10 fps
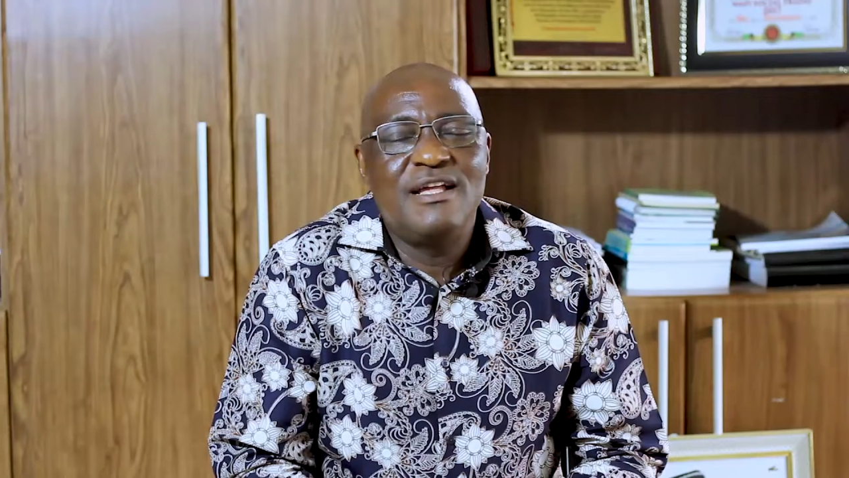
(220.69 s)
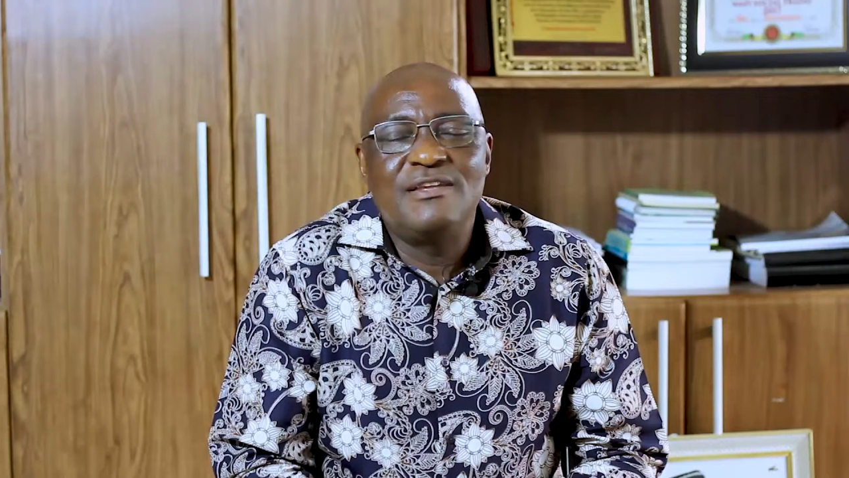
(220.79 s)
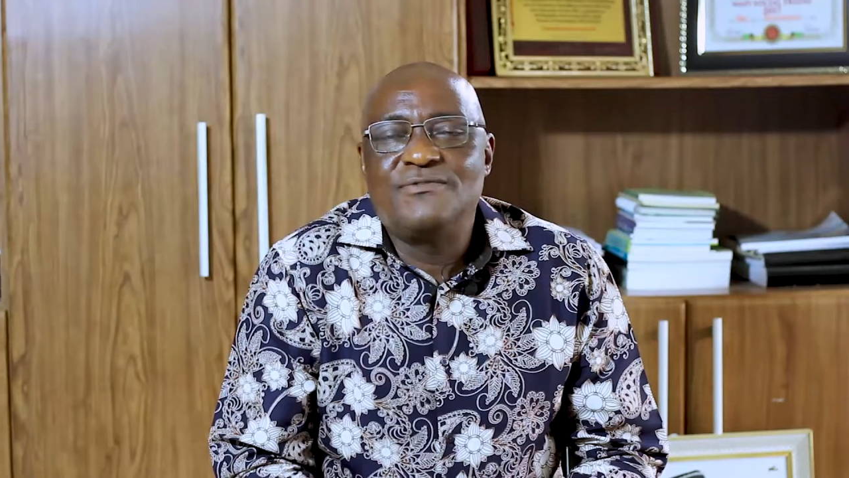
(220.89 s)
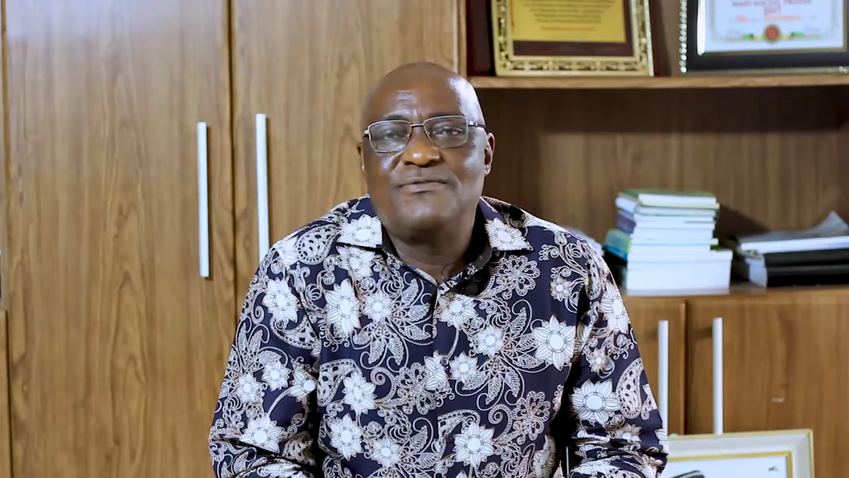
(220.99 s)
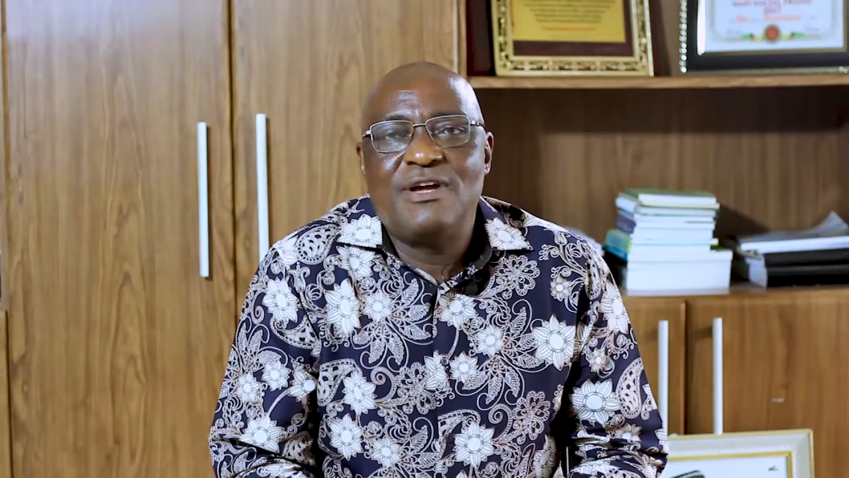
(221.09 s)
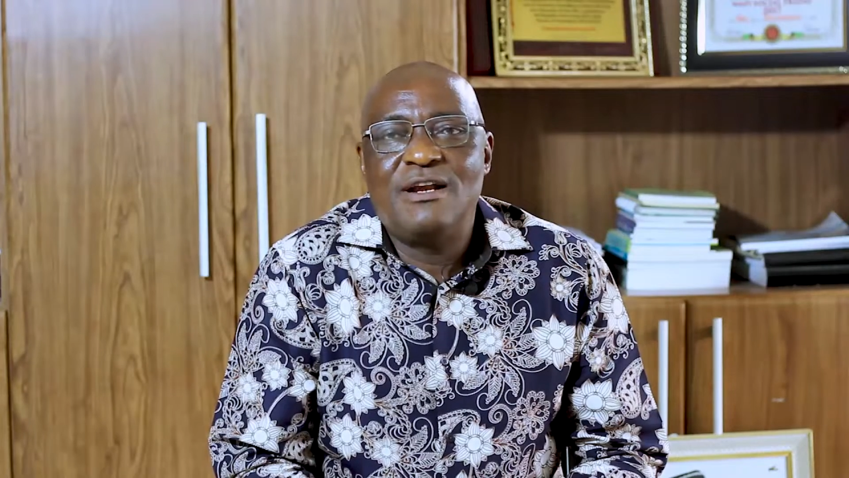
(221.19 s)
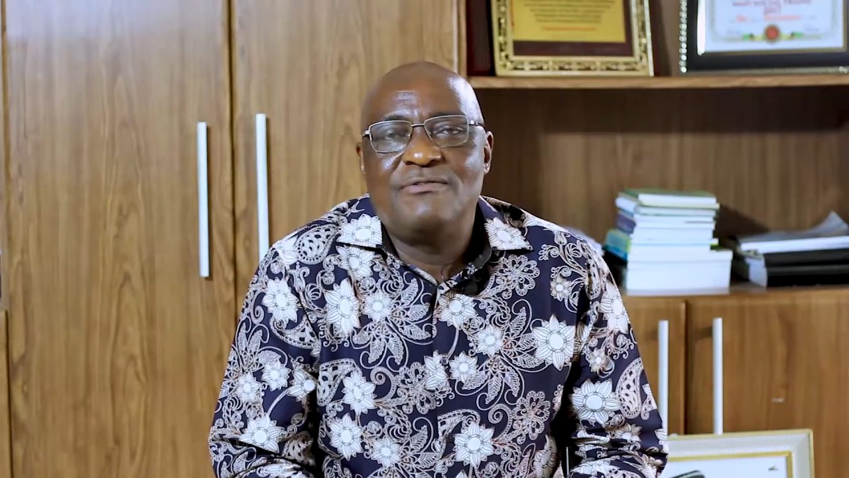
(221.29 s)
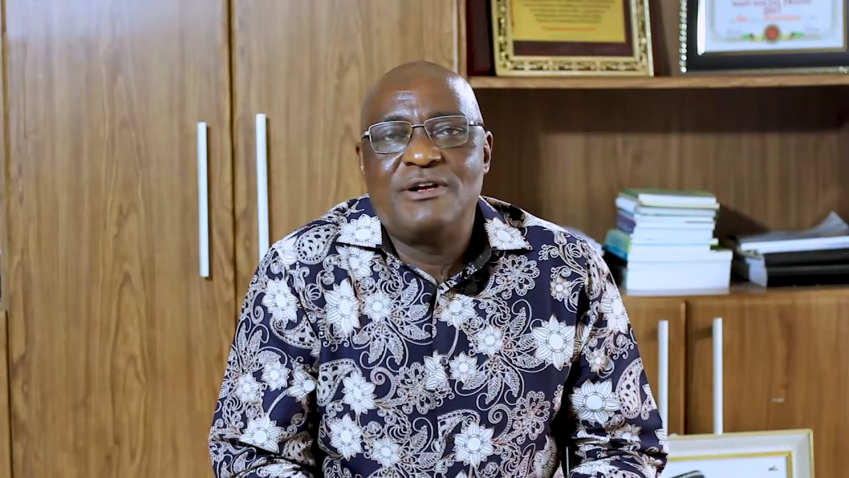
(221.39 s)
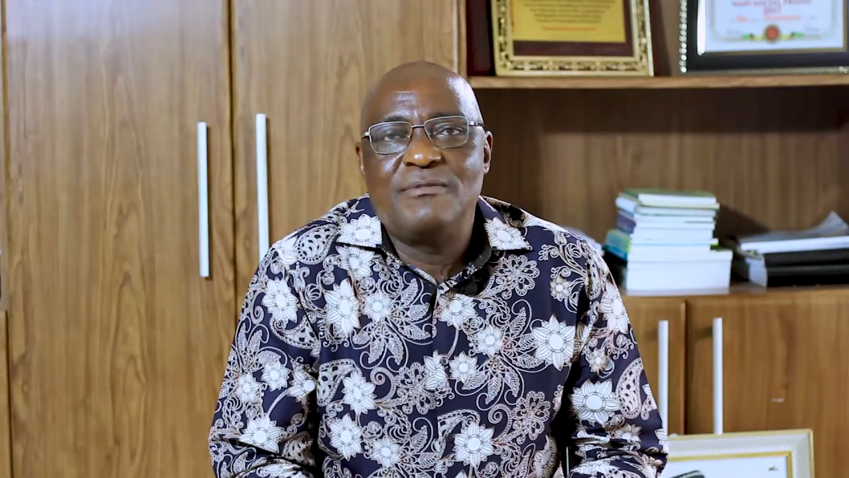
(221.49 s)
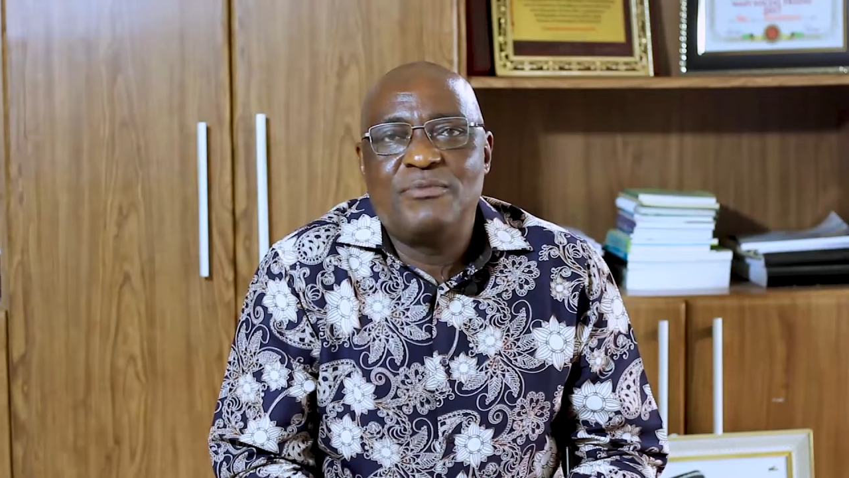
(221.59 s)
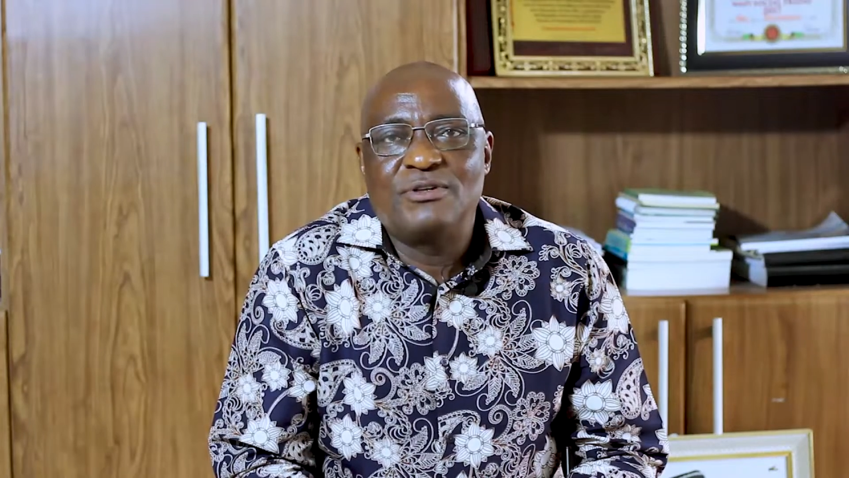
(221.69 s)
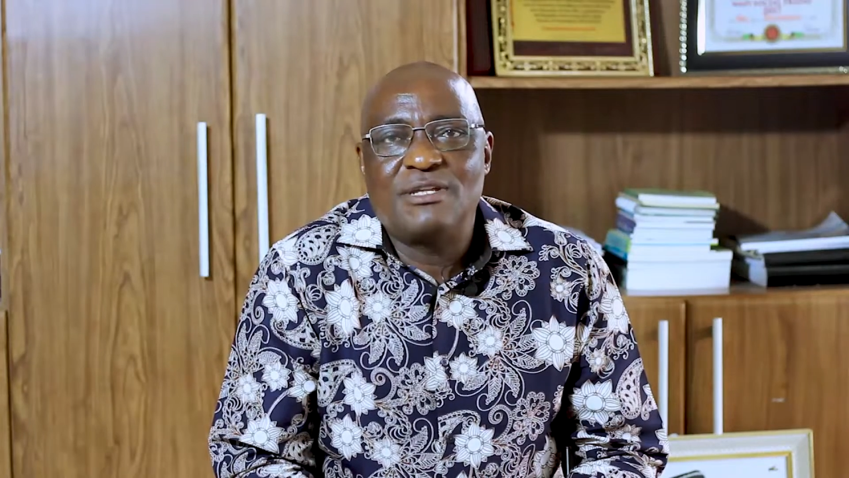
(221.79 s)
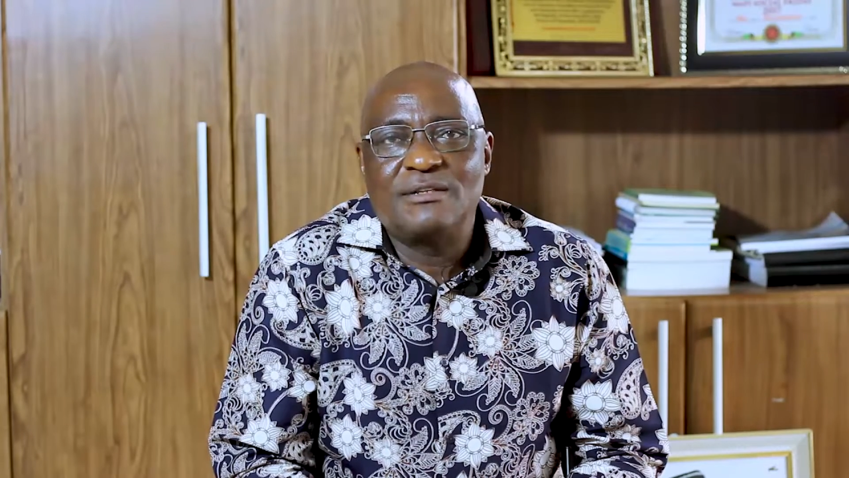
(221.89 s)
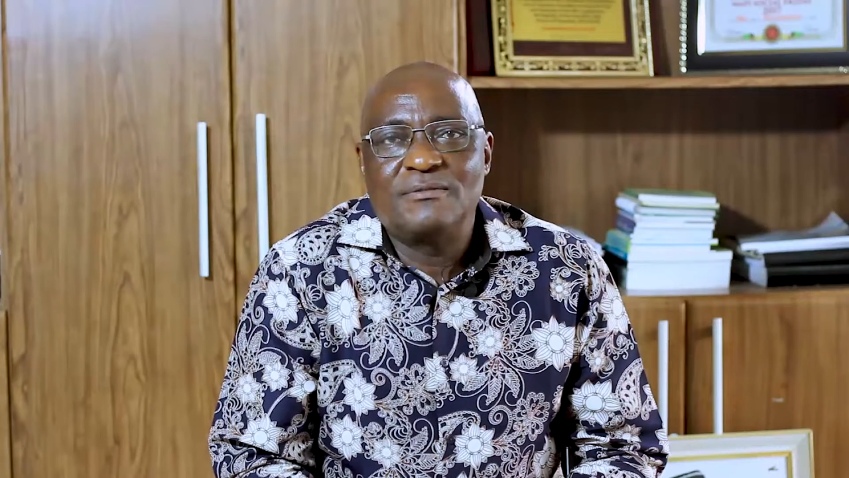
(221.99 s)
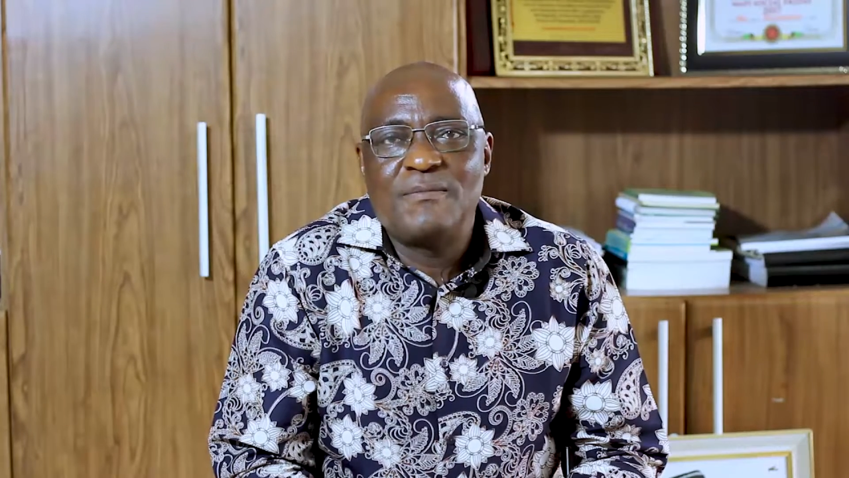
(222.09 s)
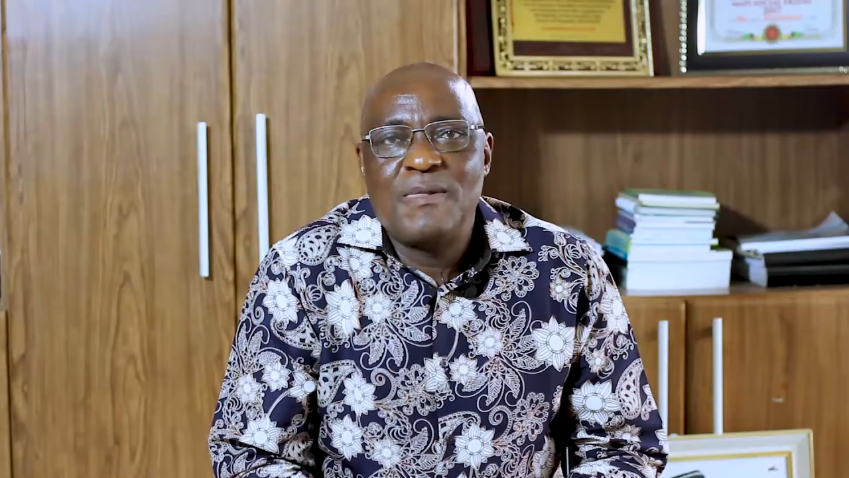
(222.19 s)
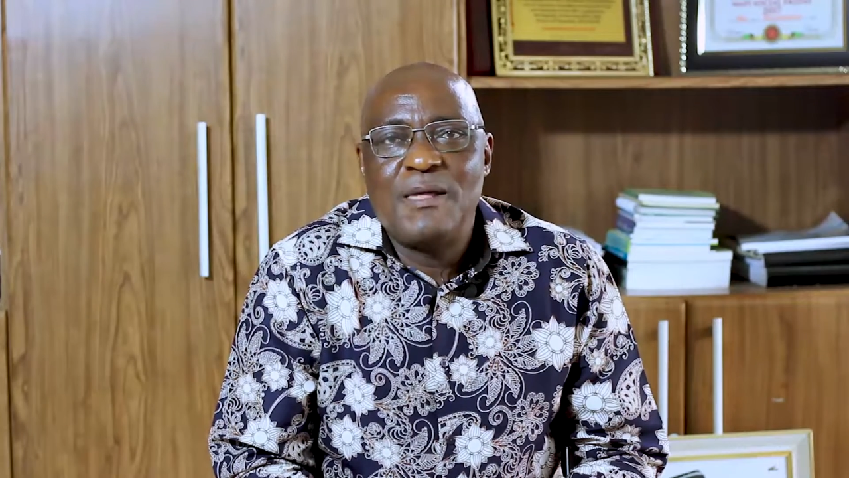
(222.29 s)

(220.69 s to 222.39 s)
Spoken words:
is very, very important.